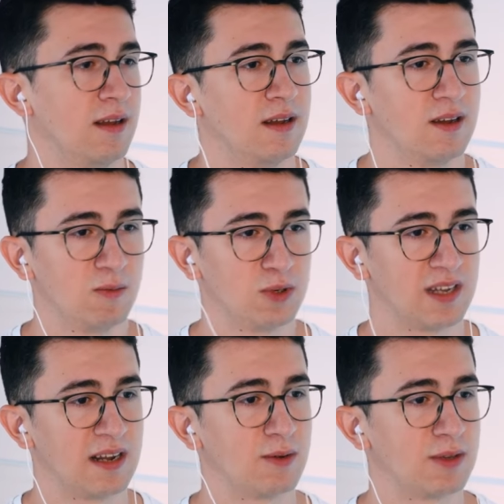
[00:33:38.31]
would
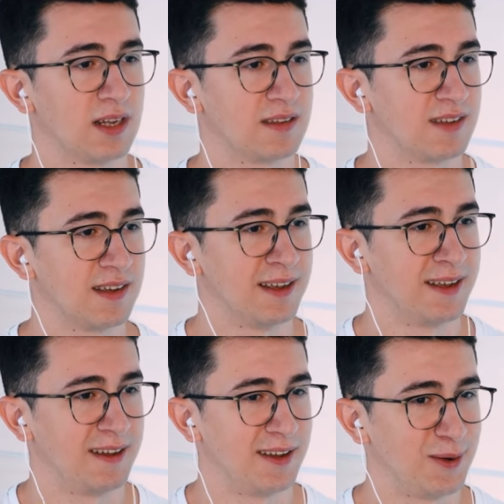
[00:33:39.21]
tell you that
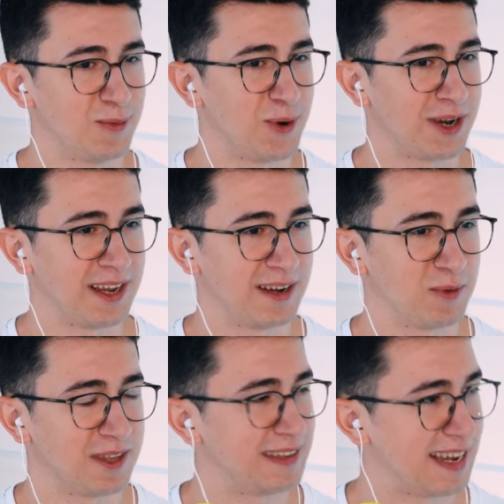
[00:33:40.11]
working
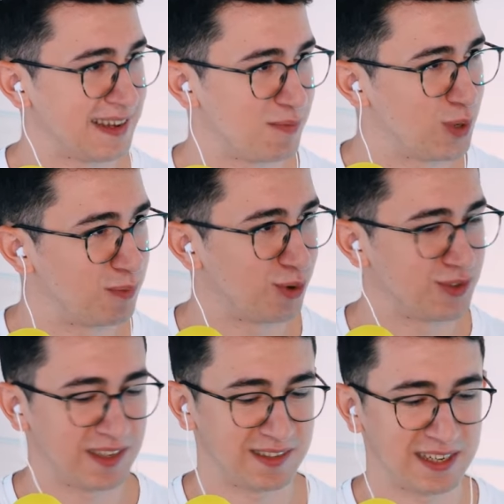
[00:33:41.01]
with the data,
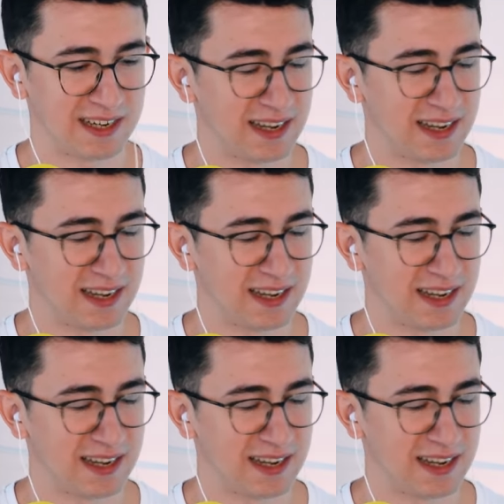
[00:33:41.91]
pre-processing,